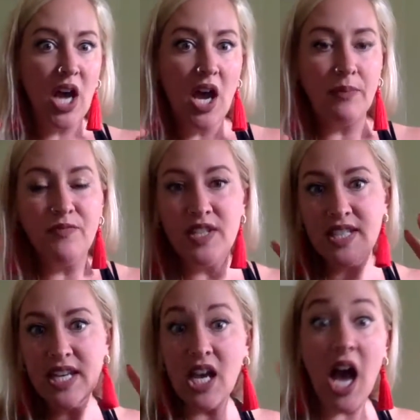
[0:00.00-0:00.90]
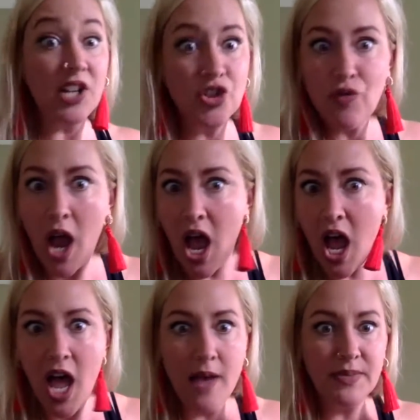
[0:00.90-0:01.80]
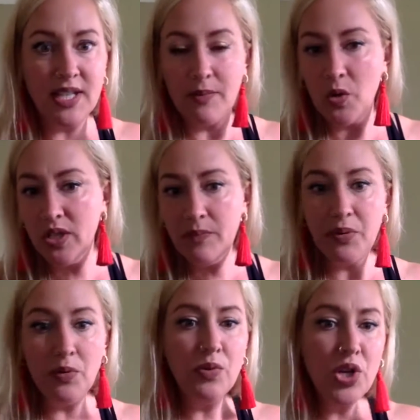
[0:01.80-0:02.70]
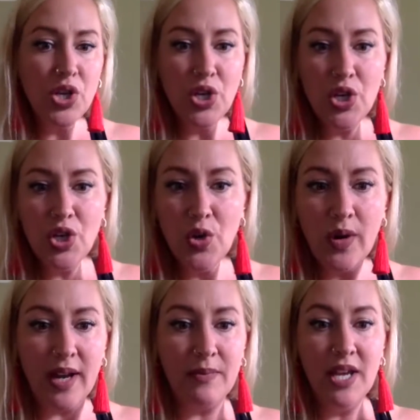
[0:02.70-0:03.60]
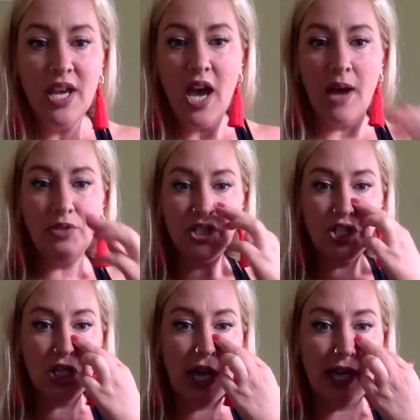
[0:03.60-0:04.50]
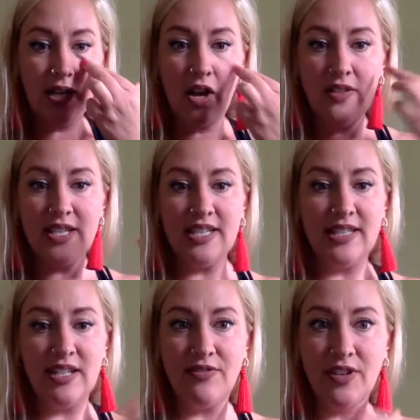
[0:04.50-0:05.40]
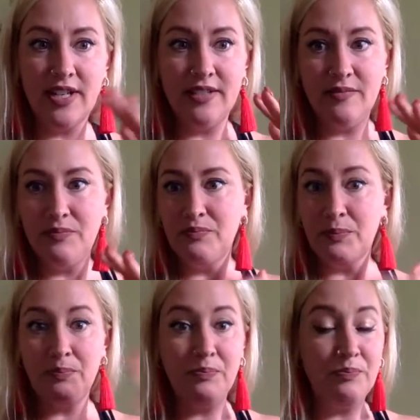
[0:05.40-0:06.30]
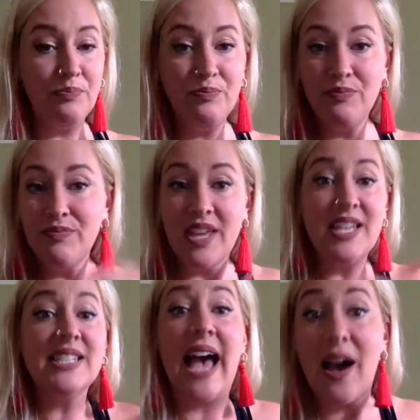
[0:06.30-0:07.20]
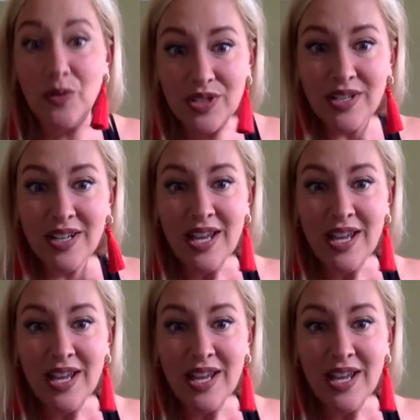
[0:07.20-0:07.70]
I'm visiting ashrams and I'm going to Peru and I'm just checking all these different things out.